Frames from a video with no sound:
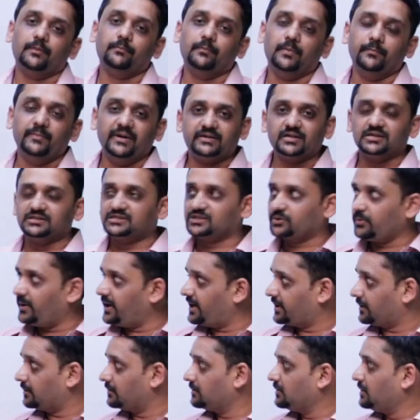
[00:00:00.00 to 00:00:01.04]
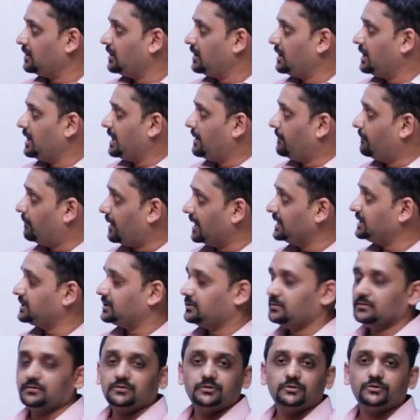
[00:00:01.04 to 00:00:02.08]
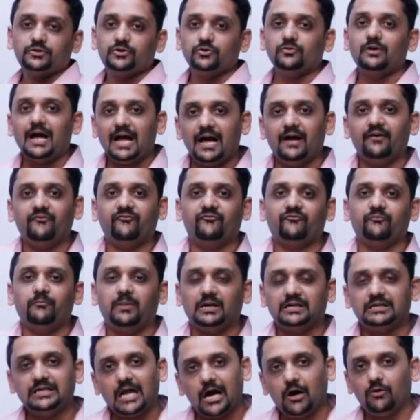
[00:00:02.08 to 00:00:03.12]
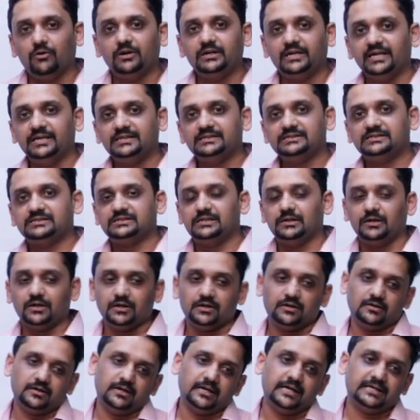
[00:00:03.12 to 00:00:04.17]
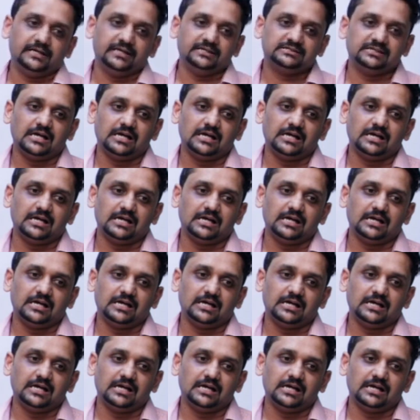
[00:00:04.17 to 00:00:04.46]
meter square. But nowadays it is